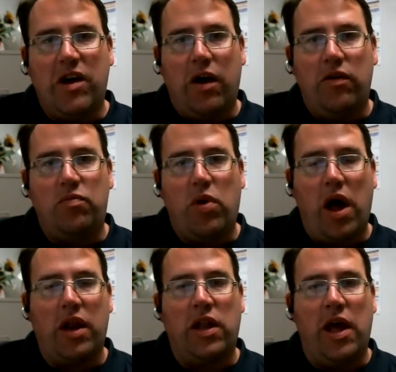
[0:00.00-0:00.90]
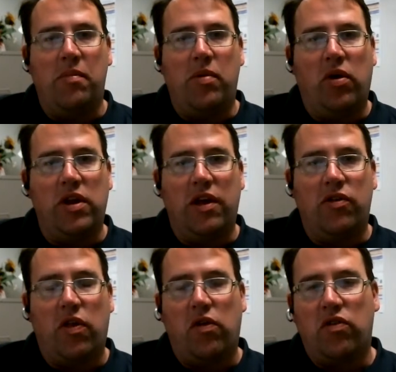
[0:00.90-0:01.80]
of product liability
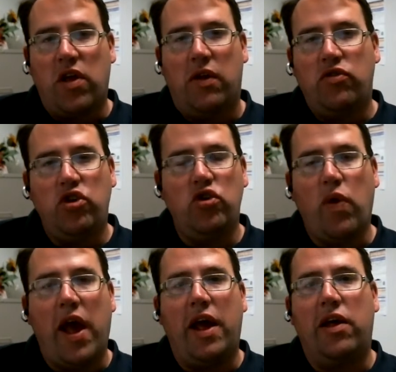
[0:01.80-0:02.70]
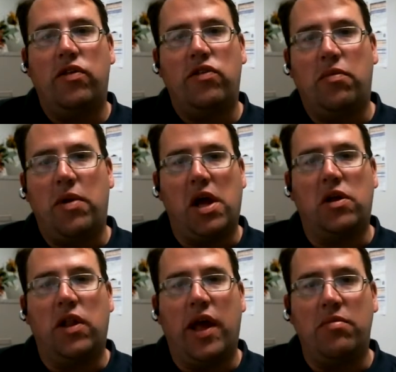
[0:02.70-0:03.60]
is that there's kind of two ways to make a
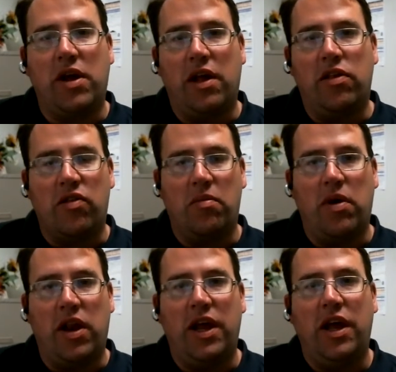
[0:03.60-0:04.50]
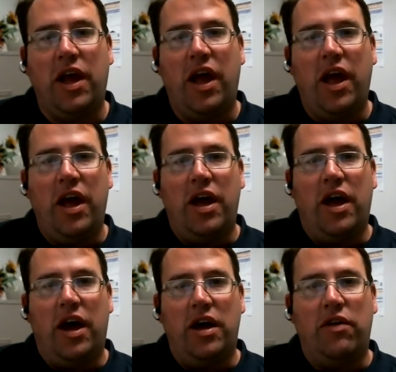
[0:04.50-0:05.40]
claim against somebody
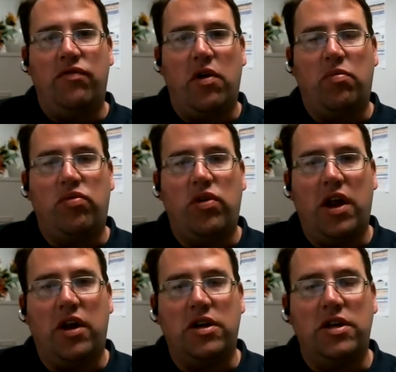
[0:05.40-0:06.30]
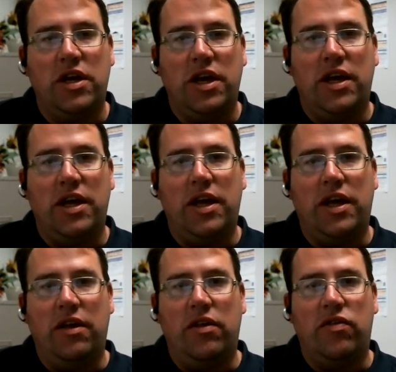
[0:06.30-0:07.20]
if their product
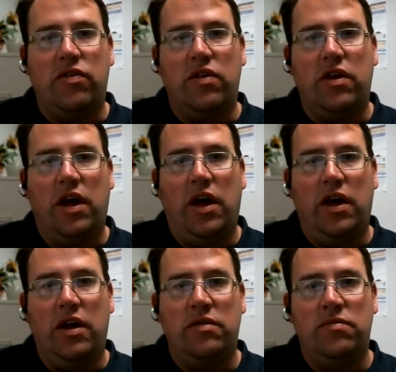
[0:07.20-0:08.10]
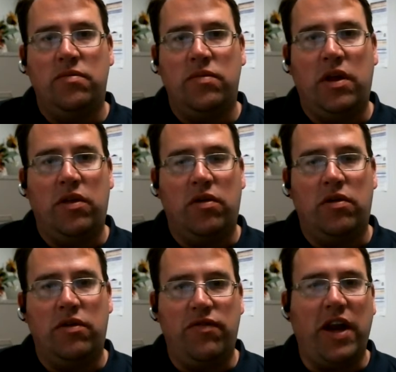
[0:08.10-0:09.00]
is either
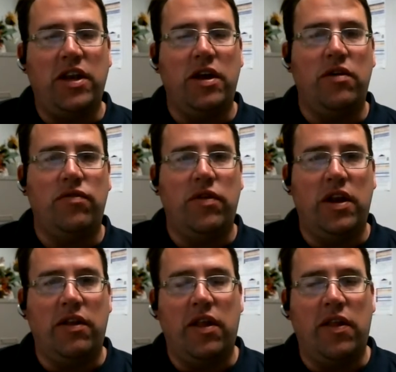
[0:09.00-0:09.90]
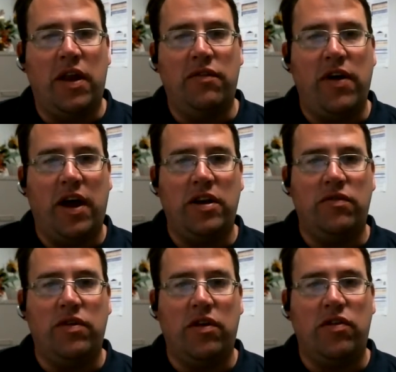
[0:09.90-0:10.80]
defective, and that
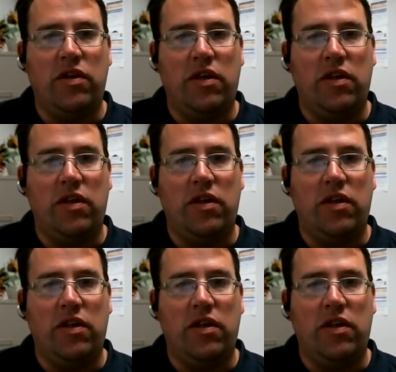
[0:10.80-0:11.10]
defectiveness